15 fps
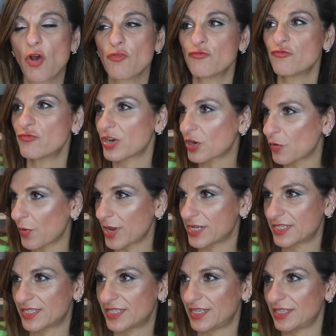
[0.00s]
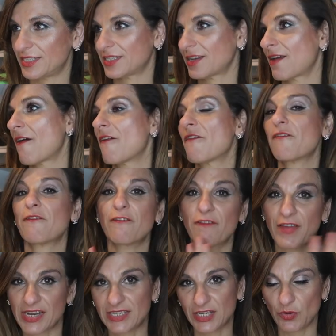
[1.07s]
requested
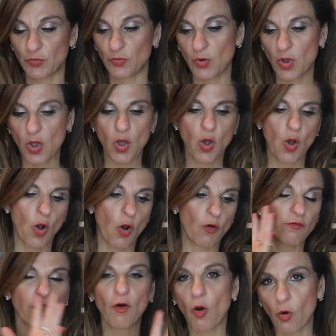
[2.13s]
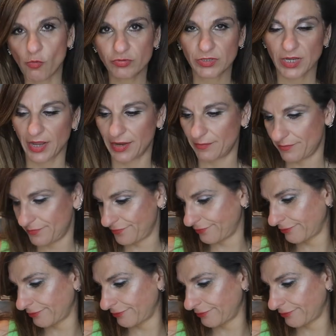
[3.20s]
video of all time.